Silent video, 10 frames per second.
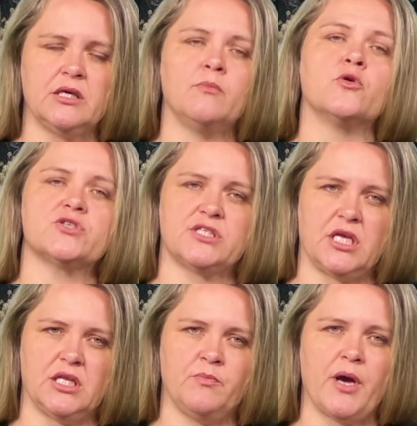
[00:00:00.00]
and more
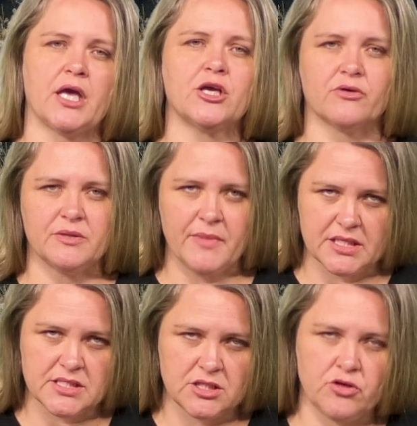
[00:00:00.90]
studied by current medicine,